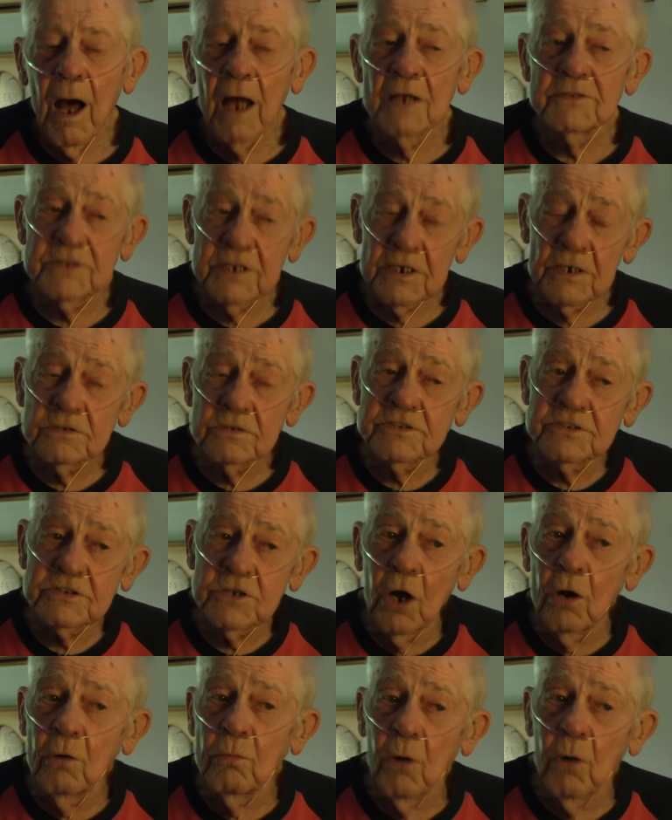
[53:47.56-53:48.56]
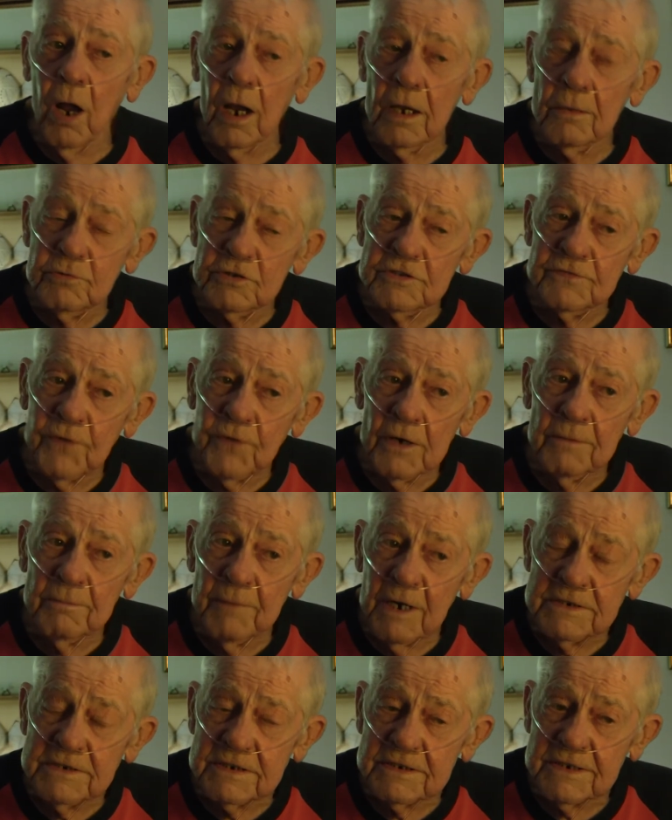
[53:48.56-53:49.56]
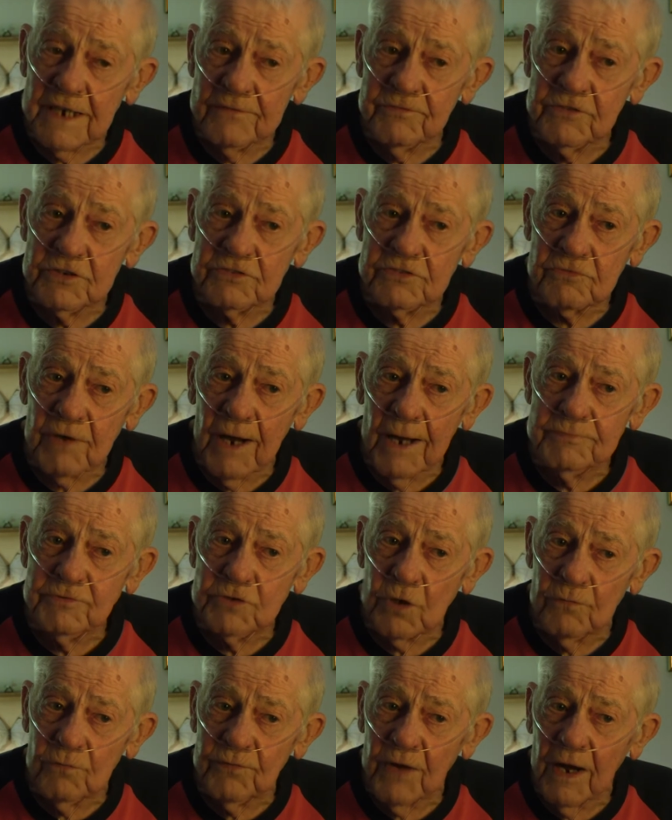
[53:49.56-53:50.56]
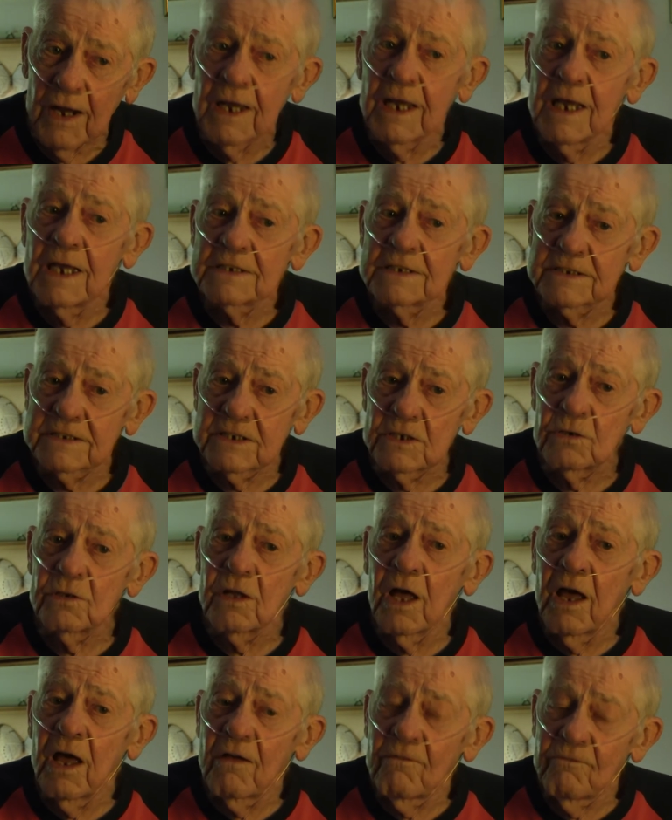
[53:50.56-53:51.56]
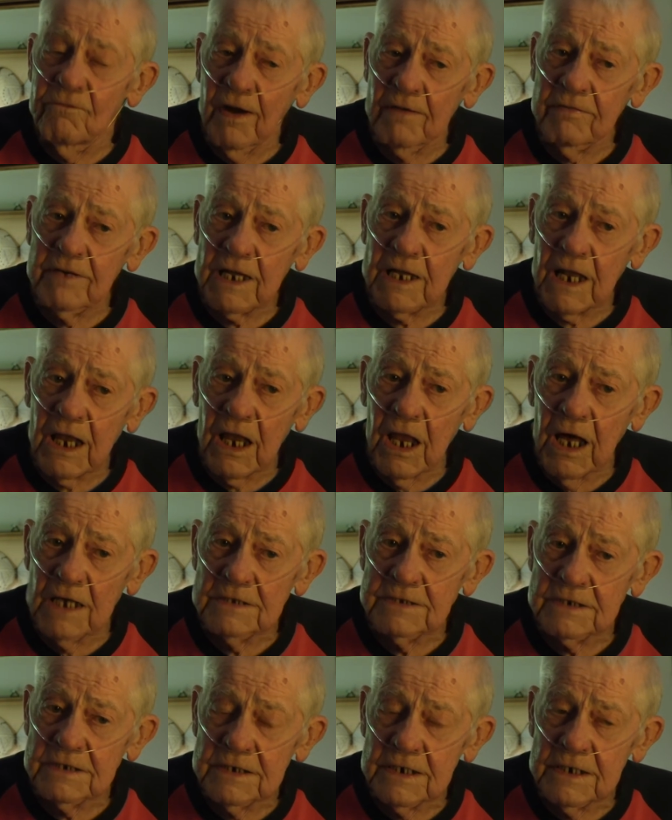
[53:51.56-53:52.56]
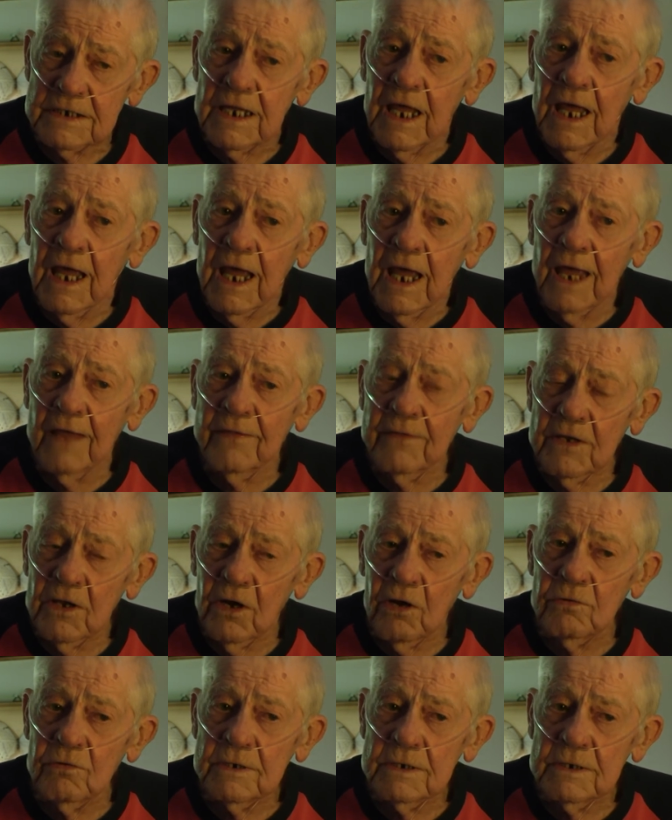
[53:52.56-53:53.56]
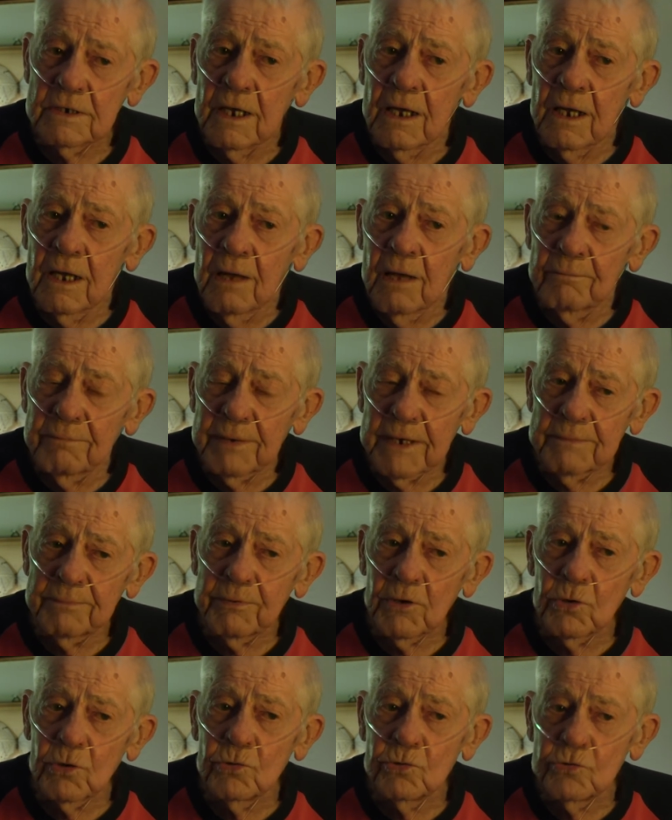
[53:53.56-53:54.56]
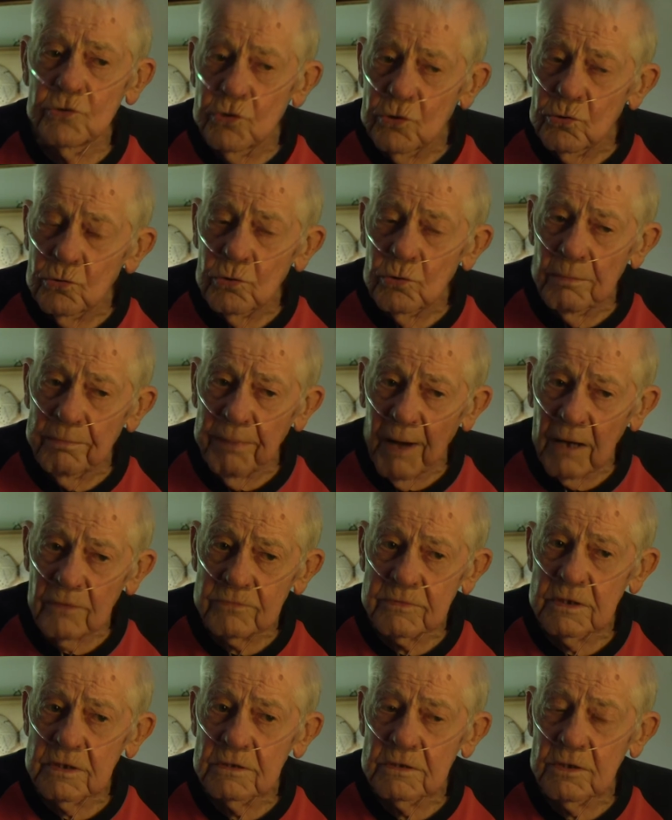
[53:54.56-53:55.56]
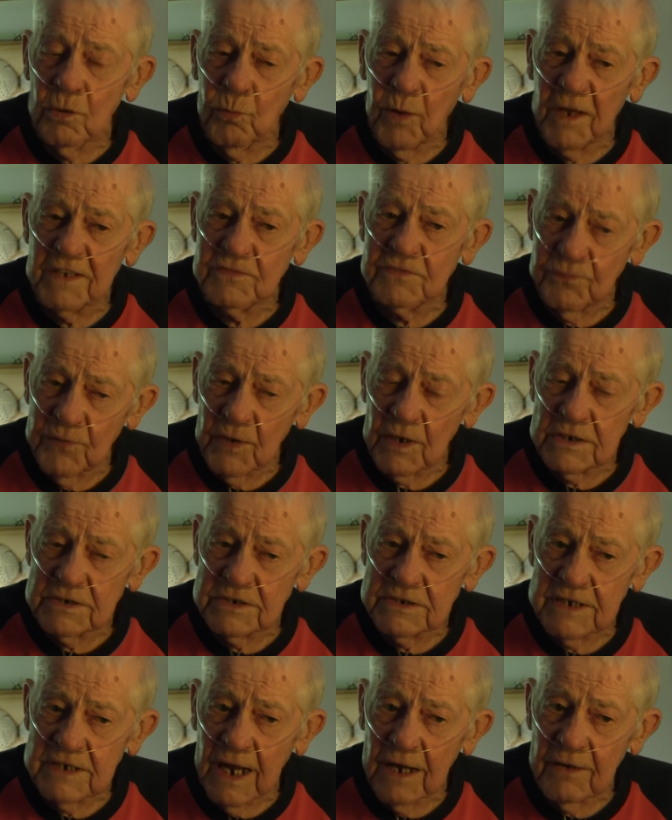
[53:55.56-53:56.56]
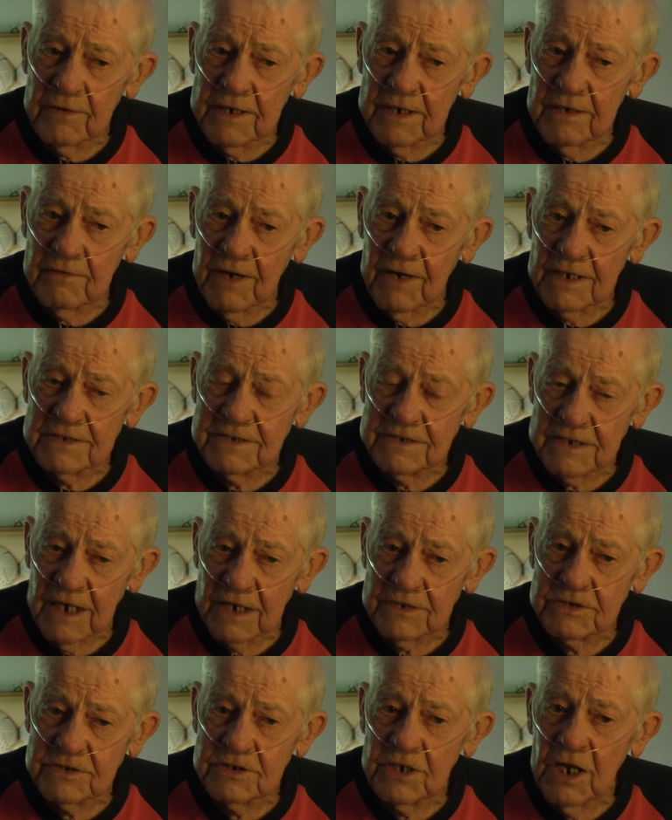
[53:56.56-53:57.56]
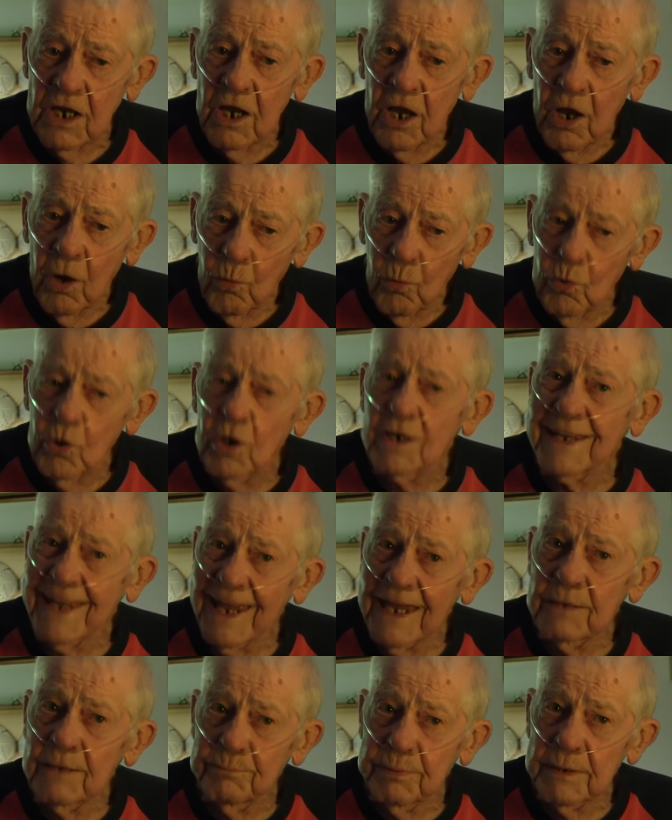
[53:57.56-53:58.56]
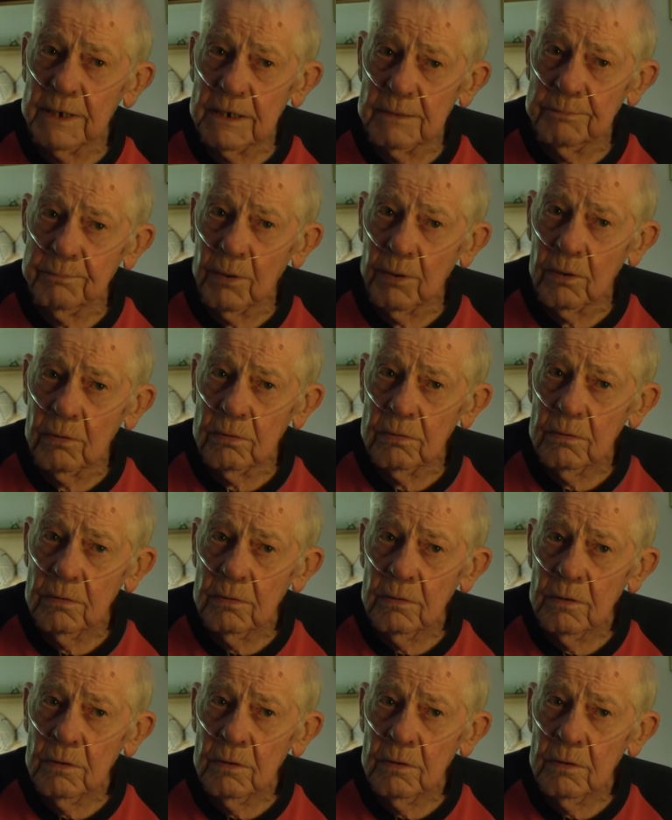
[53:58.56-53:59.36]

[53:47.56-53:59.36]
in the until street? Stonewall? It was very much as I've described so far. Still very closeted, and the only people who knew about the West Village down here as such were gay people.